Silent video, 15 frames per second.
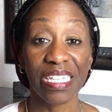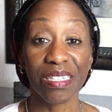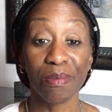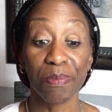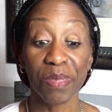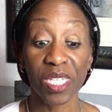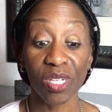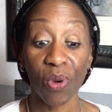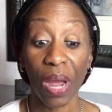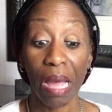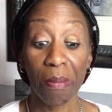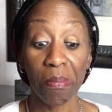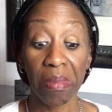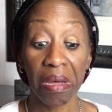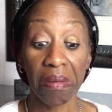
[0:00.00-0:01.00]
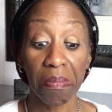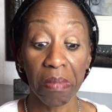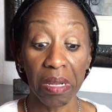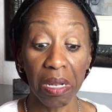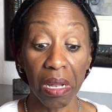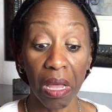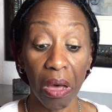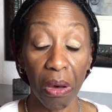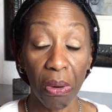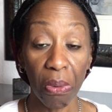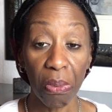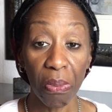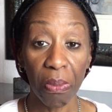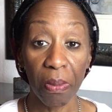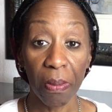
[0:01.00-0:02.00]
the subscribe button
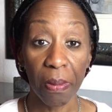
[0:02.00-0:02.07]
below